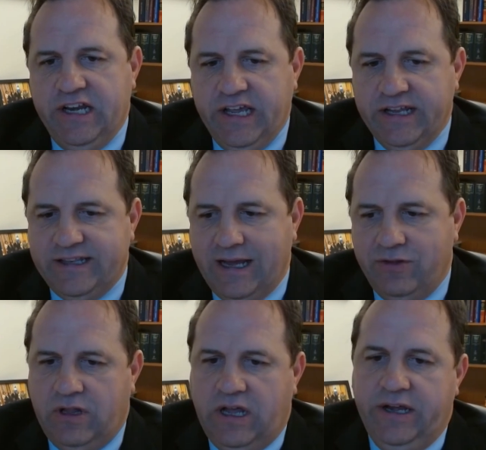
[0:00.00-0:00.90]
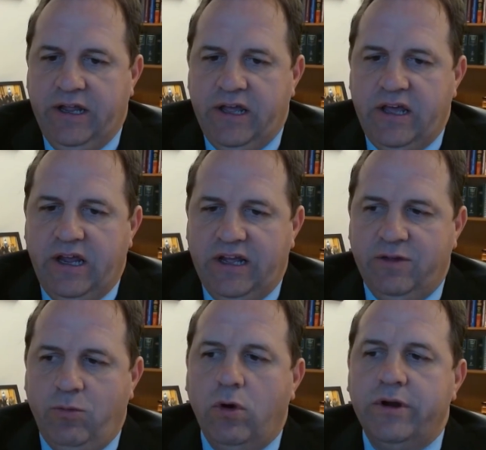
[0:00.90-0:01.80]
to get down the line. And the
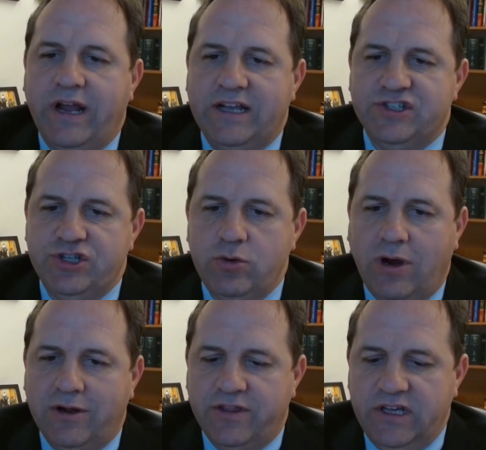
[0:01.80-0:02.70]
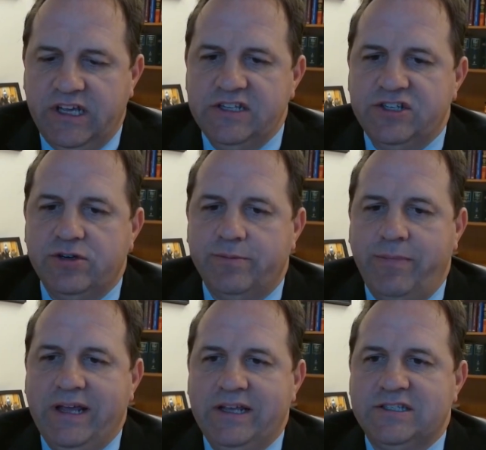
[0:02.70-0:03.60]
more organized you are, the easier it
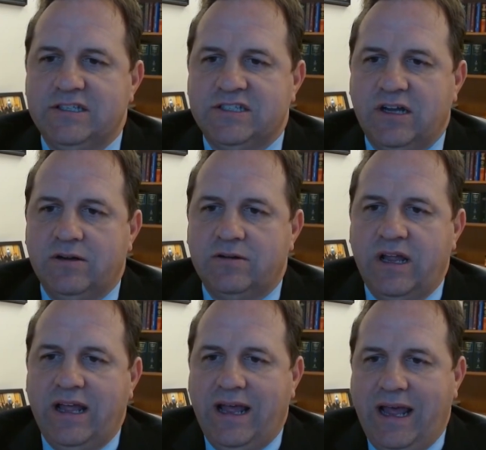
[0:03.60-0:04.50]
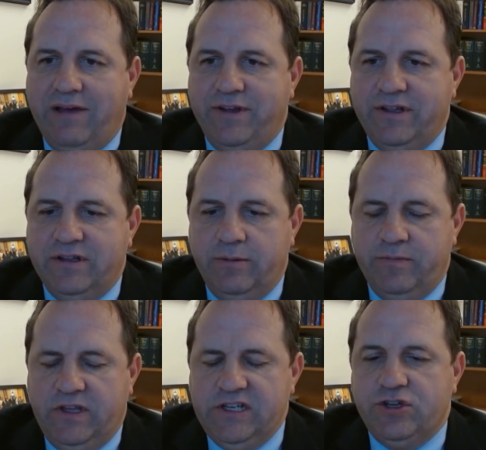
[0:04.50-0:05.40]
makes to start having, and
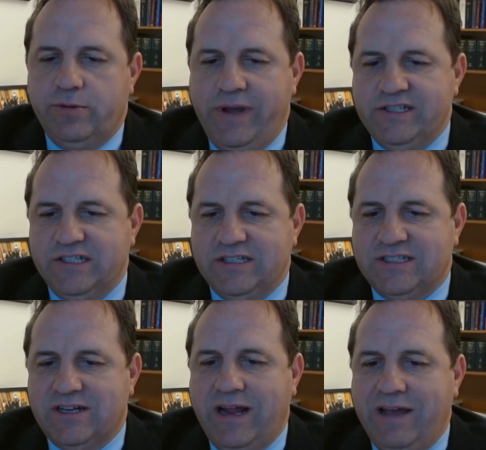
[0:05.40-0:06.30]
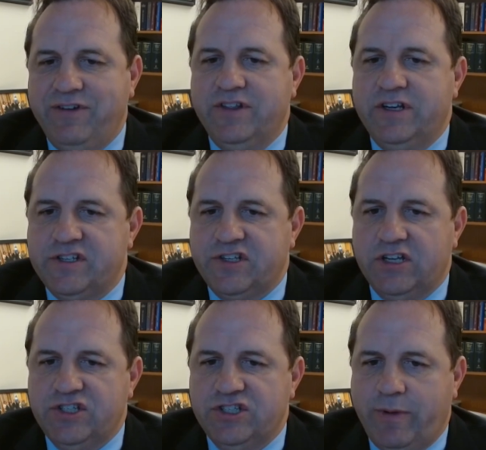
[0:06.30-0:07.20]
the easier it makes it to start having the
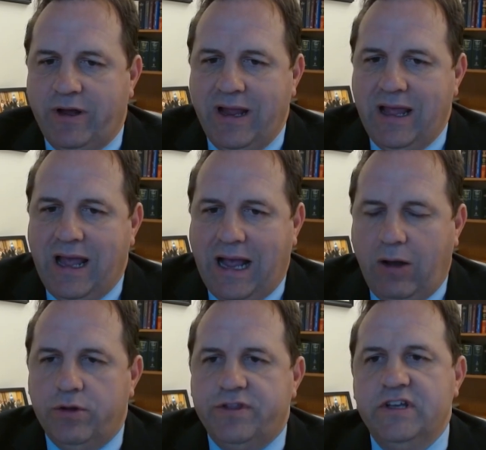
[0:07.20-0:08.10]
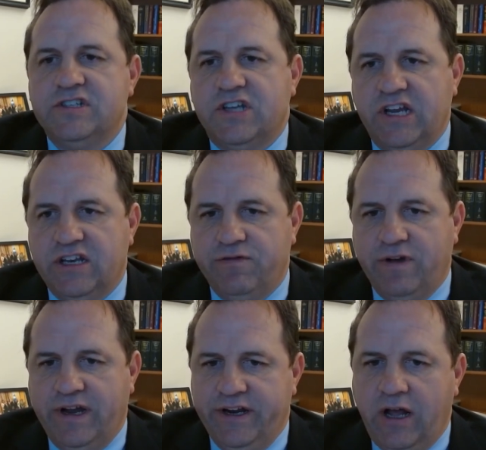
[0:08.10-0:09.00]
discussions about how are things going to get
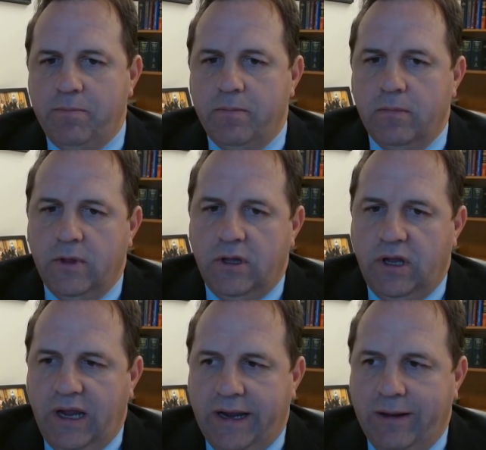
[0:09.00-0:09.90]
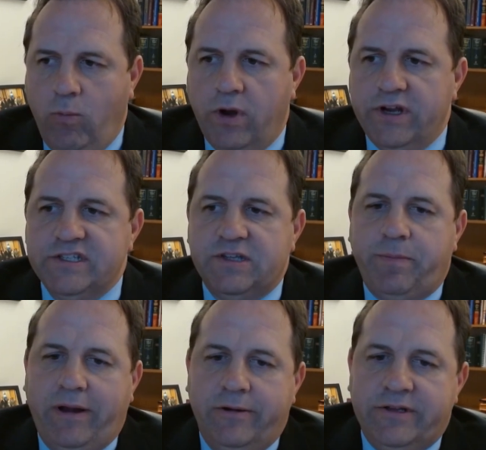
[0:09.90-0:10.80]
divided up, and what is the
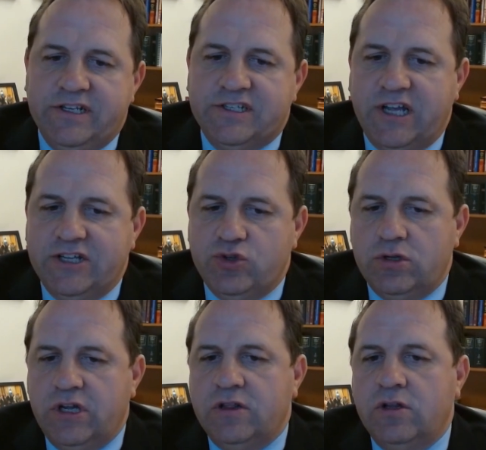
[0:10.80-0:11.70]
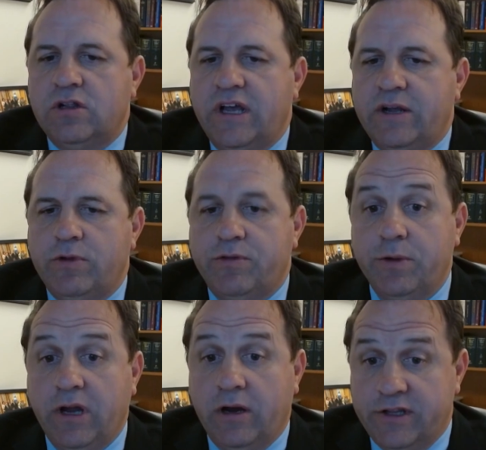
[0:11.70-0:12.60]
parenting schedule going to look like with
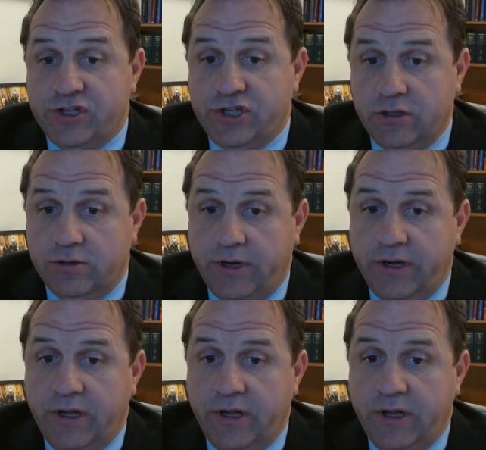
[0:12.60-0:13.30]
regard to the children.